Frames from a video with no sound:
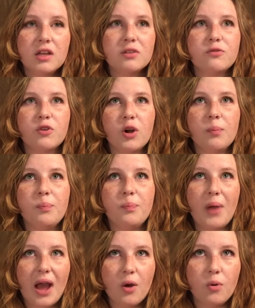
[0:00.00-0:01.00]
for
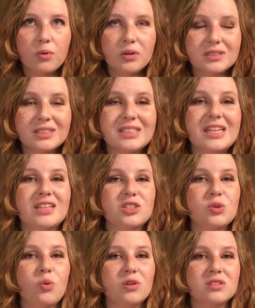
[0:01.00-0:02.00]
about 6
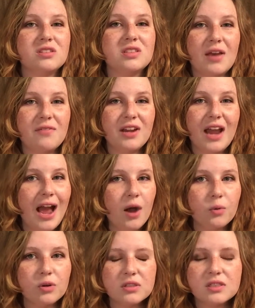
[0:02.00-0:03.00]
or 7
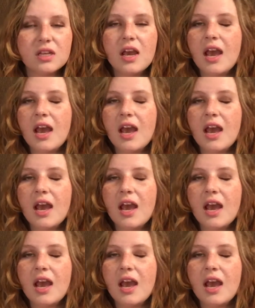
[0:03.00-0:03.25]
hours,